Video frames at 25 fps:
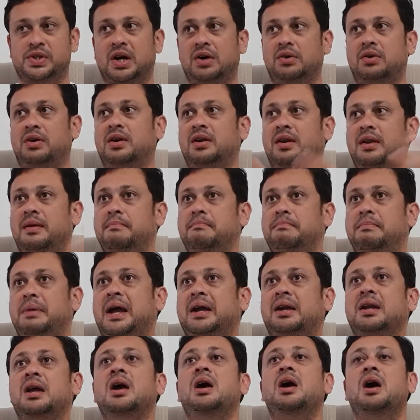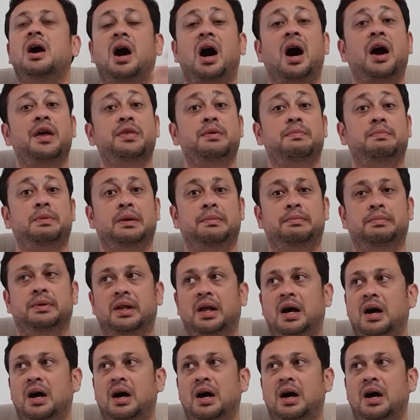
How did it impact other people?